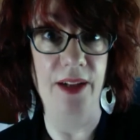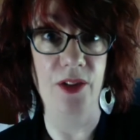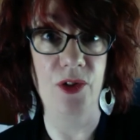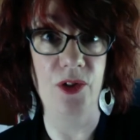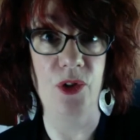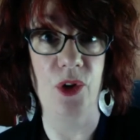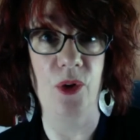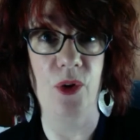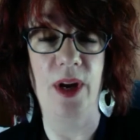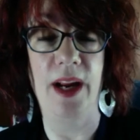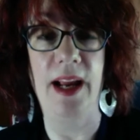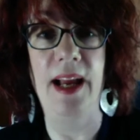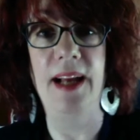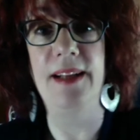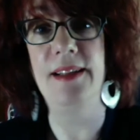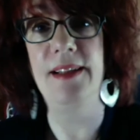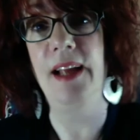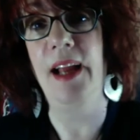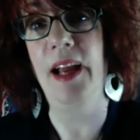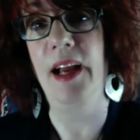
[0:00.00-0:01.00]
So I had
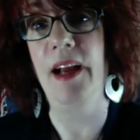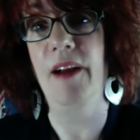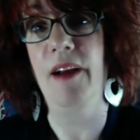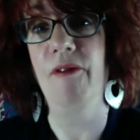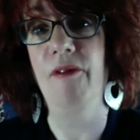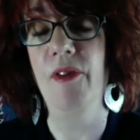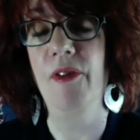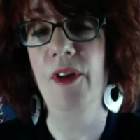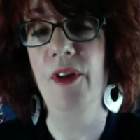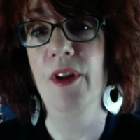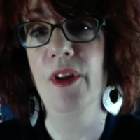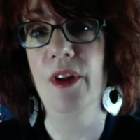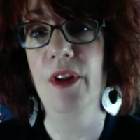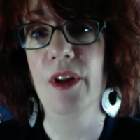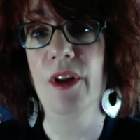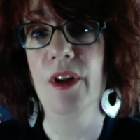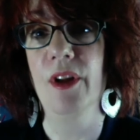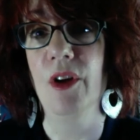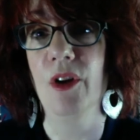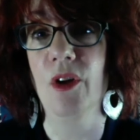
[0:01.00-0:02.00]
to have,
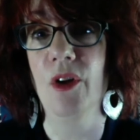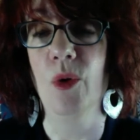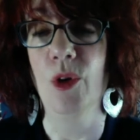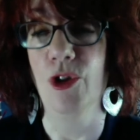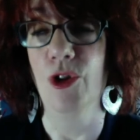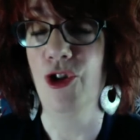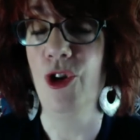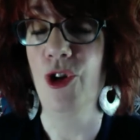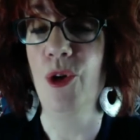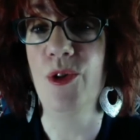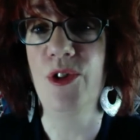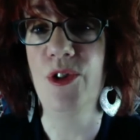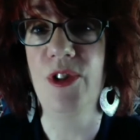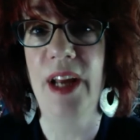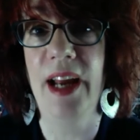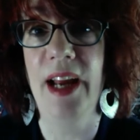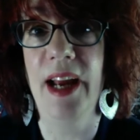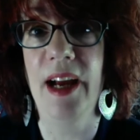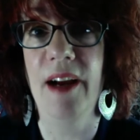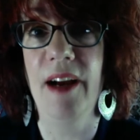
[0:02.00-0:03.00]
or chose to
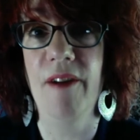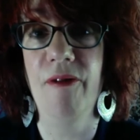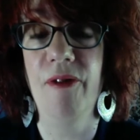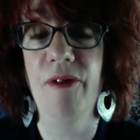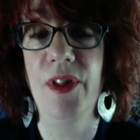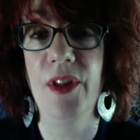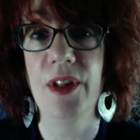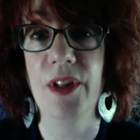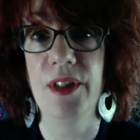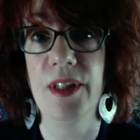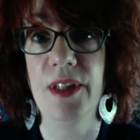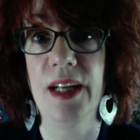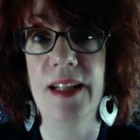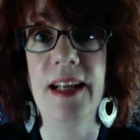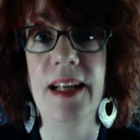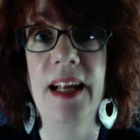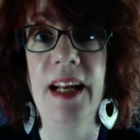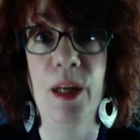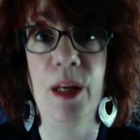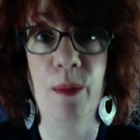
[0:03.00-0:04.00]
have, the
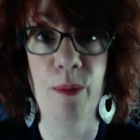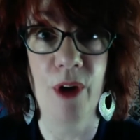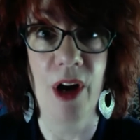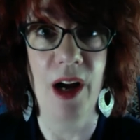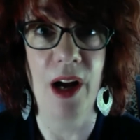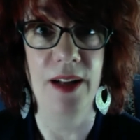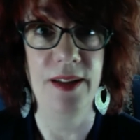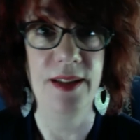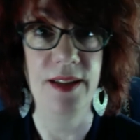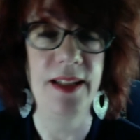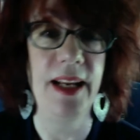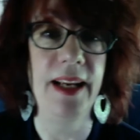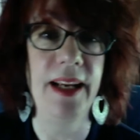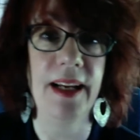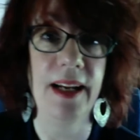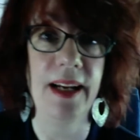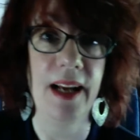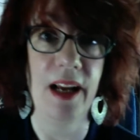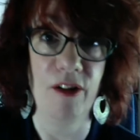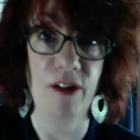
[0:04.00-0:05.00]
titanium rods
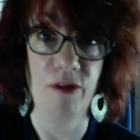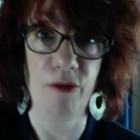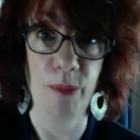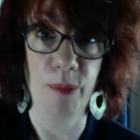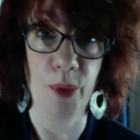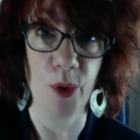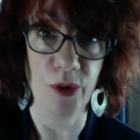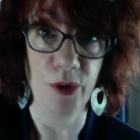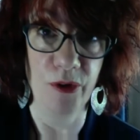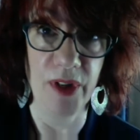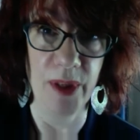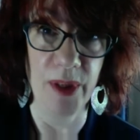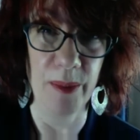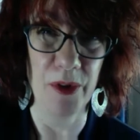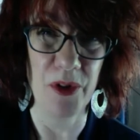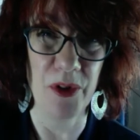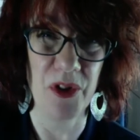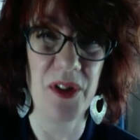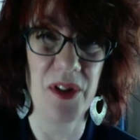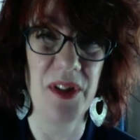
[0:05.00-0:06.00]
taken out of both
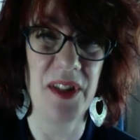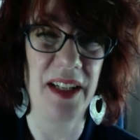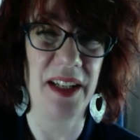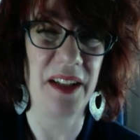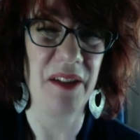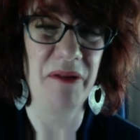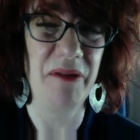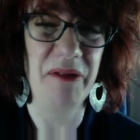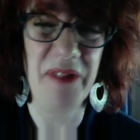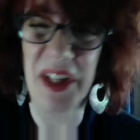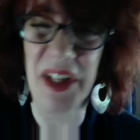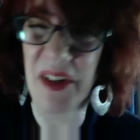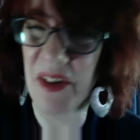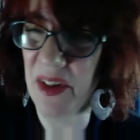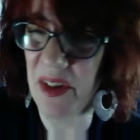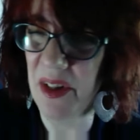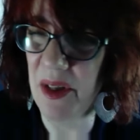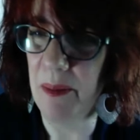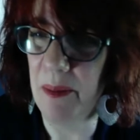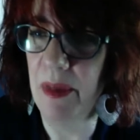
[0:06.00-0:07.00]
femurs because I could feel
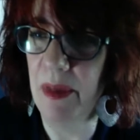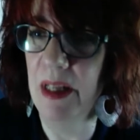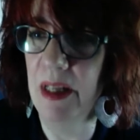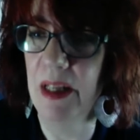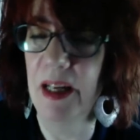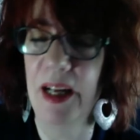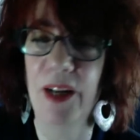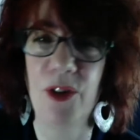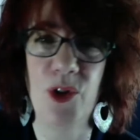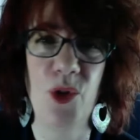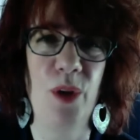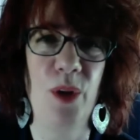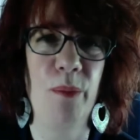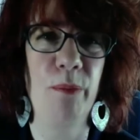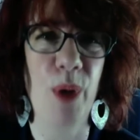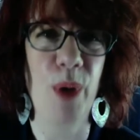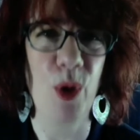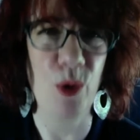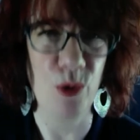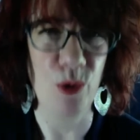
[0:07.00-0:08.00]
them. I also had a
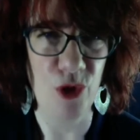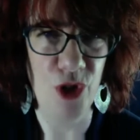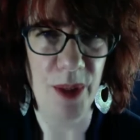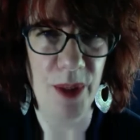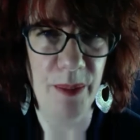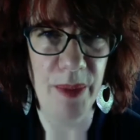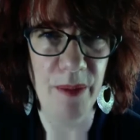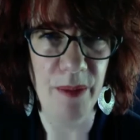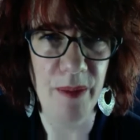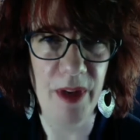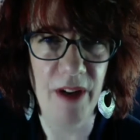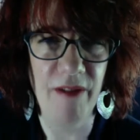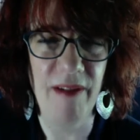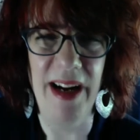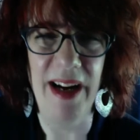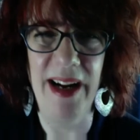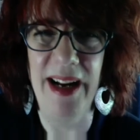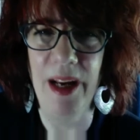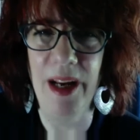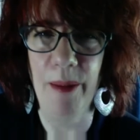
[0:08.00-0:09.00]
bone chip in my
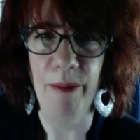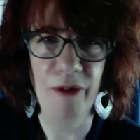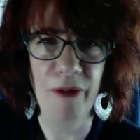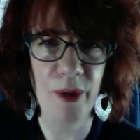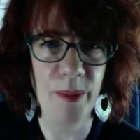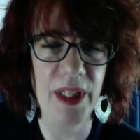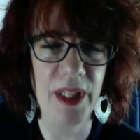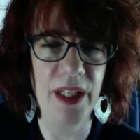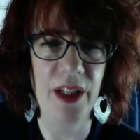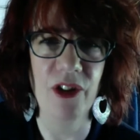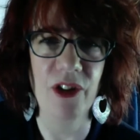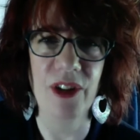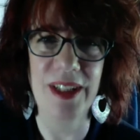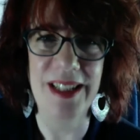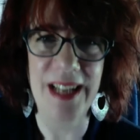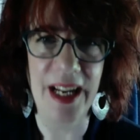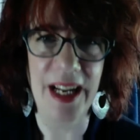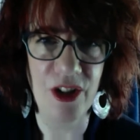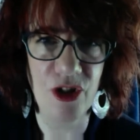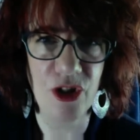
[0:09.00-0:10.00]
right hip from the
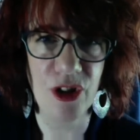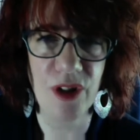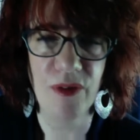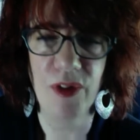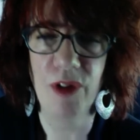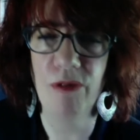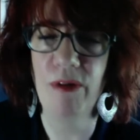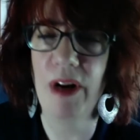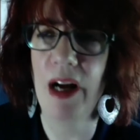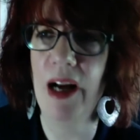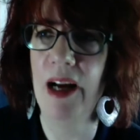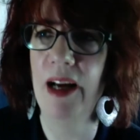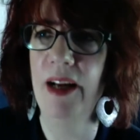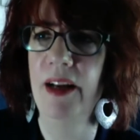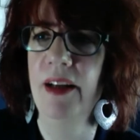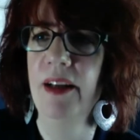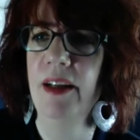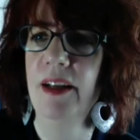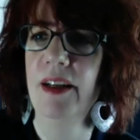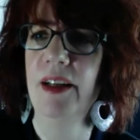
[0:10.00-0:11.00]
irritation of the rod.
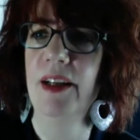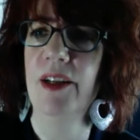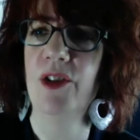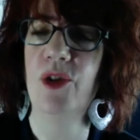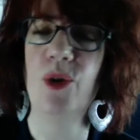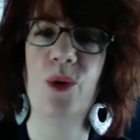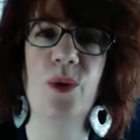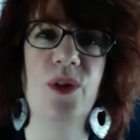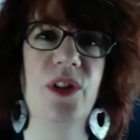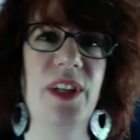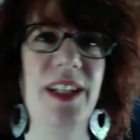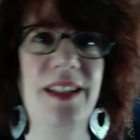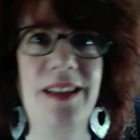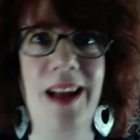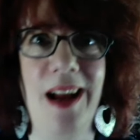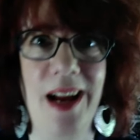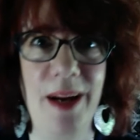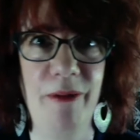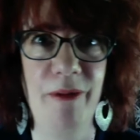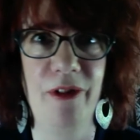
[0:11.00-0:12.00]
So it was like
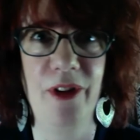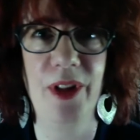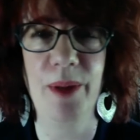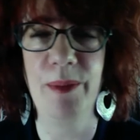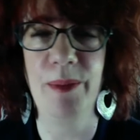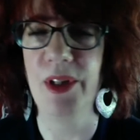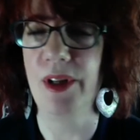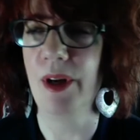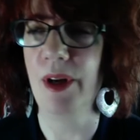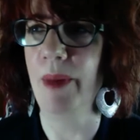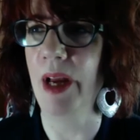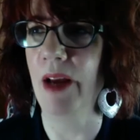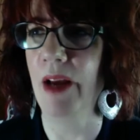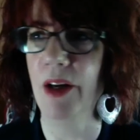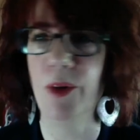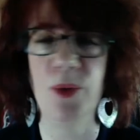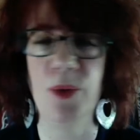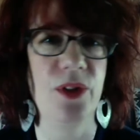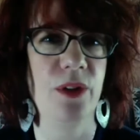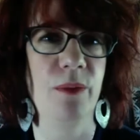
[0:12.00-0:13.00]
time for them to come out. I
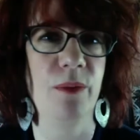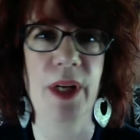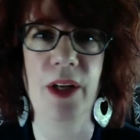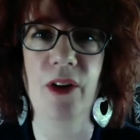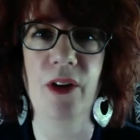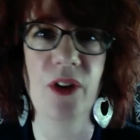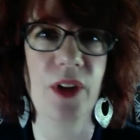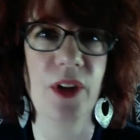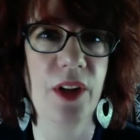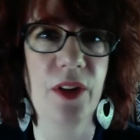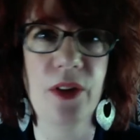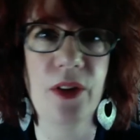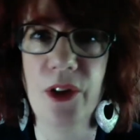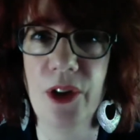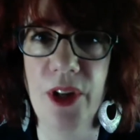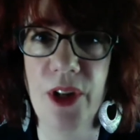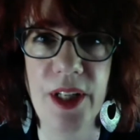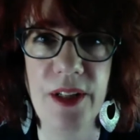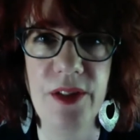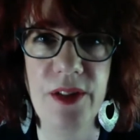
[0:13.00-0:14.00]
was in my early
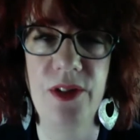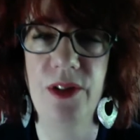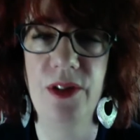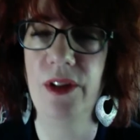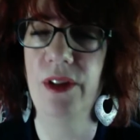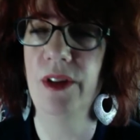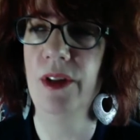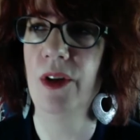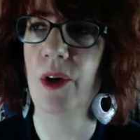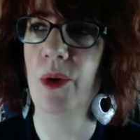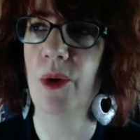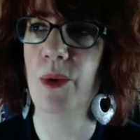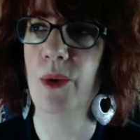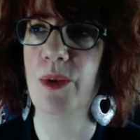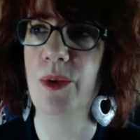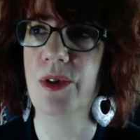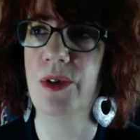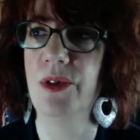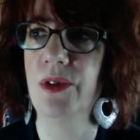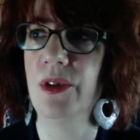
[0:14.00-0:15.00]
30s, it
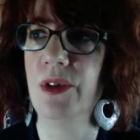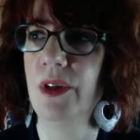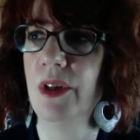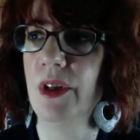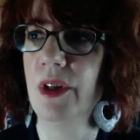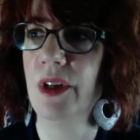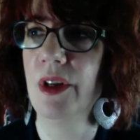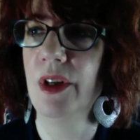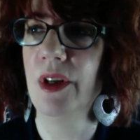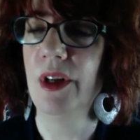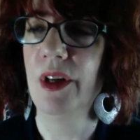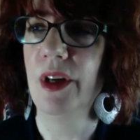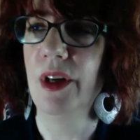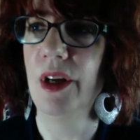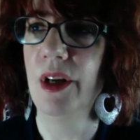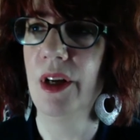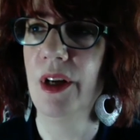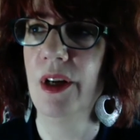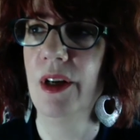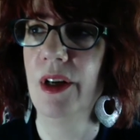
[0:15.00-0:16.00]
was
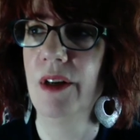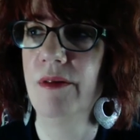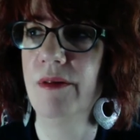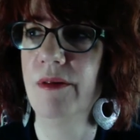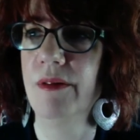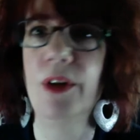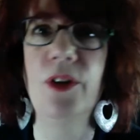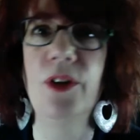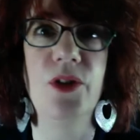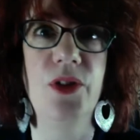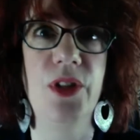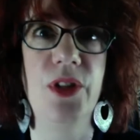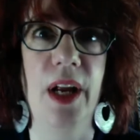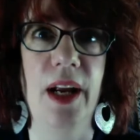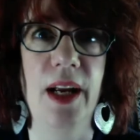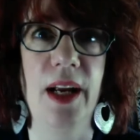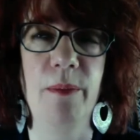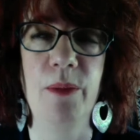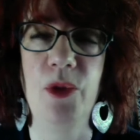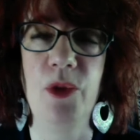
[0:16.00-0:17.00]
a good
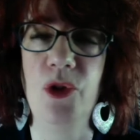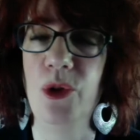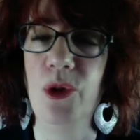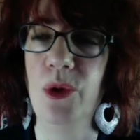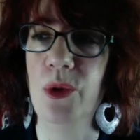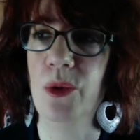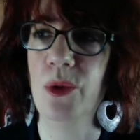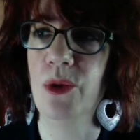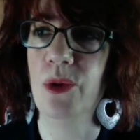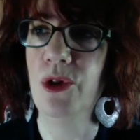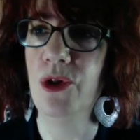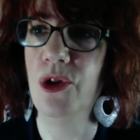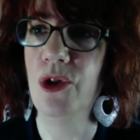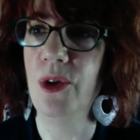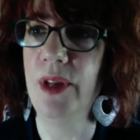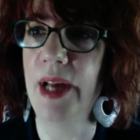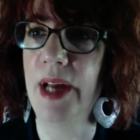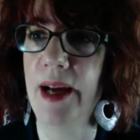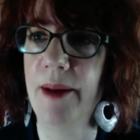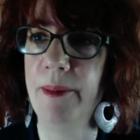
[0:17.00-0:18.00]
time to do
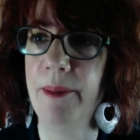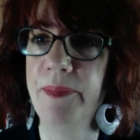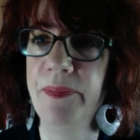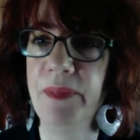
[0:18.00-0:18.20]
that.